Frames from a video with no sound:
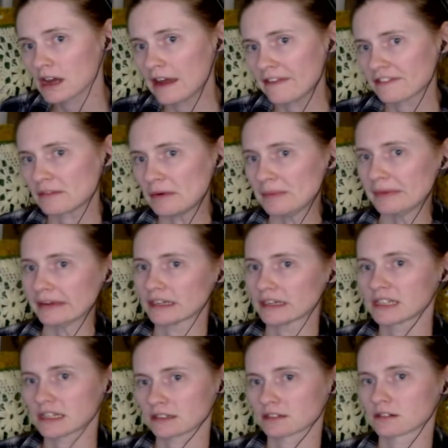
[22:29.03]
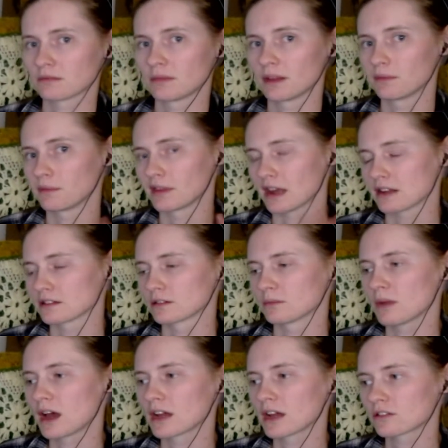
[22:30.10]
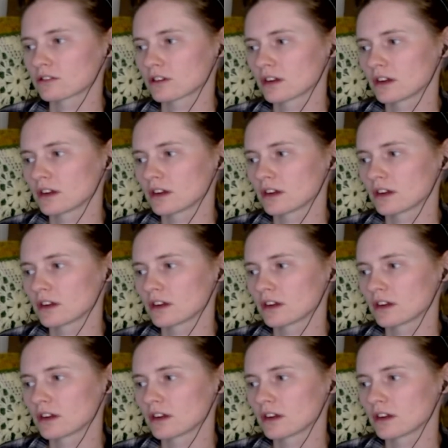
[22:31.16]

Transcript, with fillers: some have been connected some of them not so much